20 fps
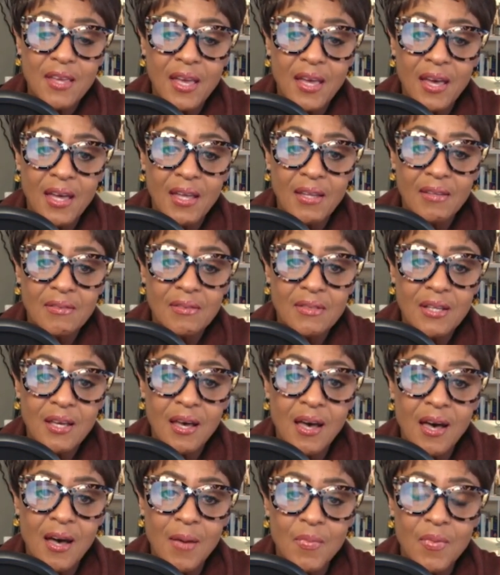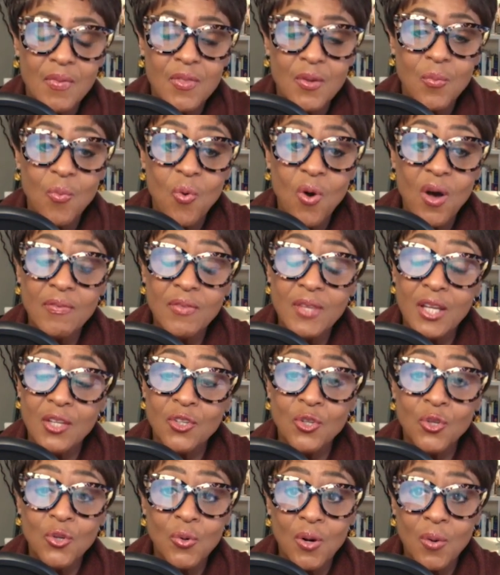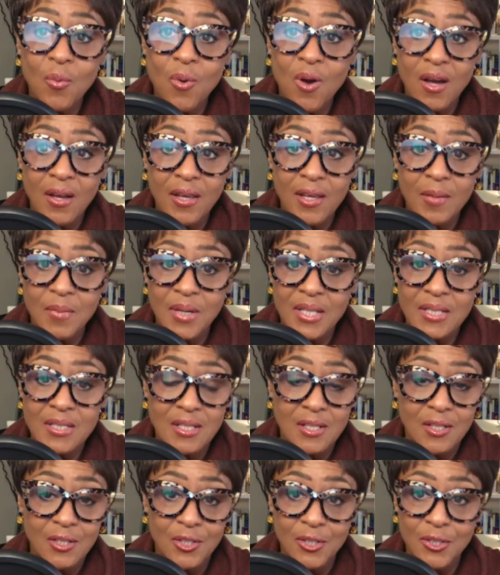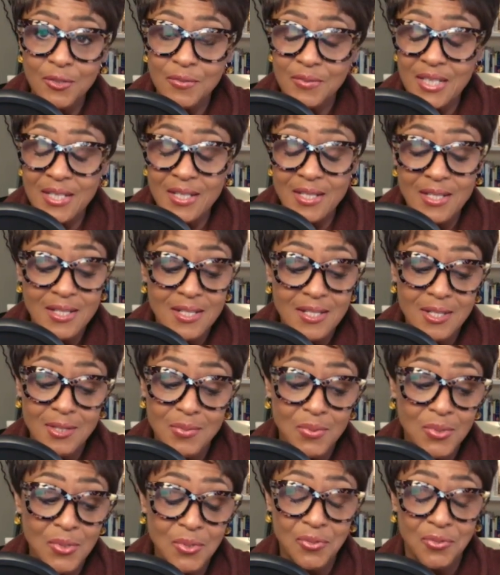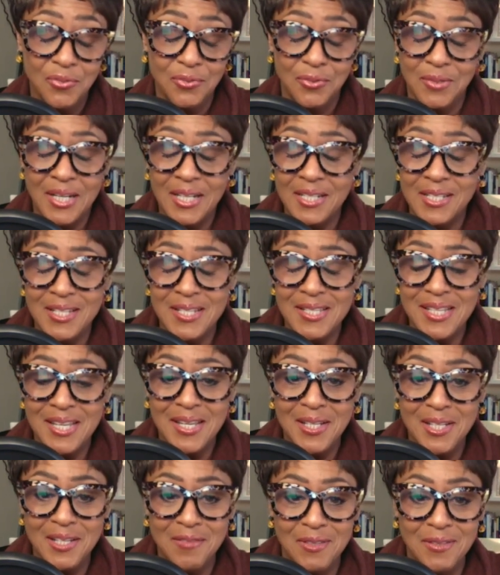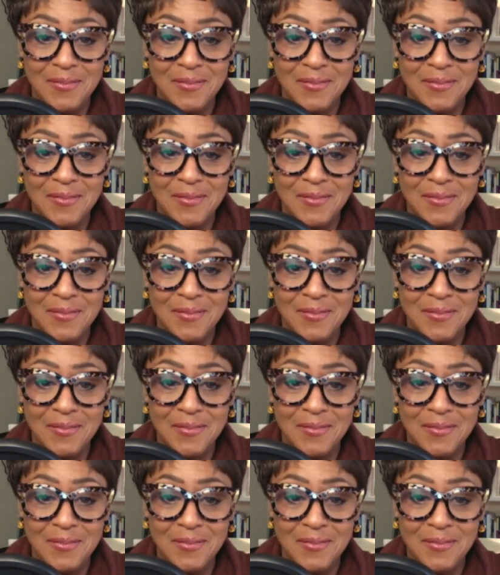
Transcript: and the one that you are walking, my dear, is I can't